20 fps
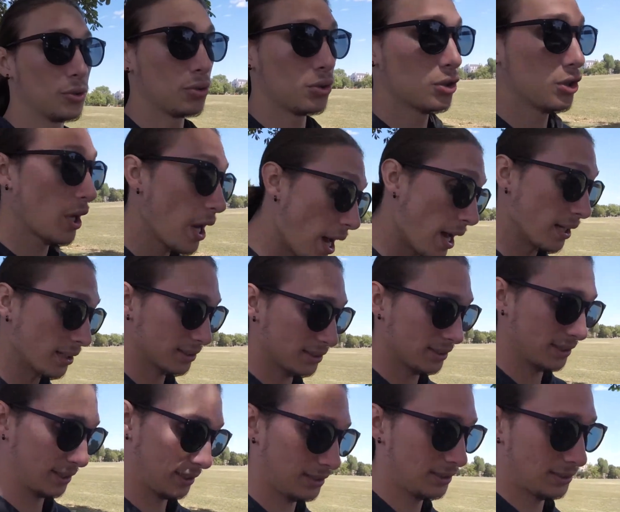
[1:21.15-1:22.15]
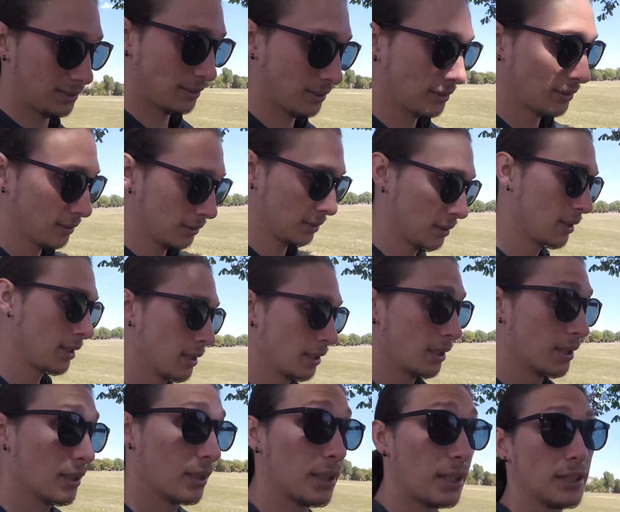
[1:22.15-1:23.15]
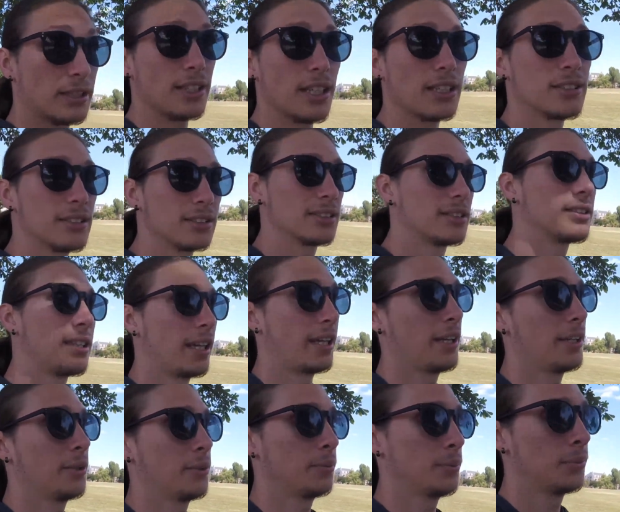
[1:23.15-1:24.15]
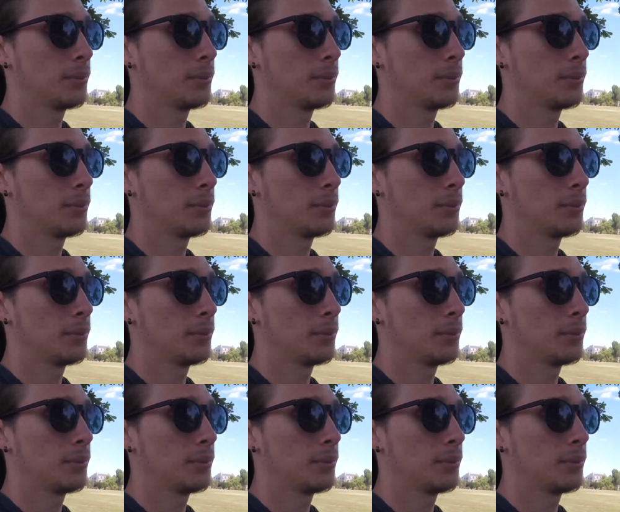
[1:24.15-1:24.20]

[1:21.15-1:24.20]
Chelsea, the Chelsea Stadium.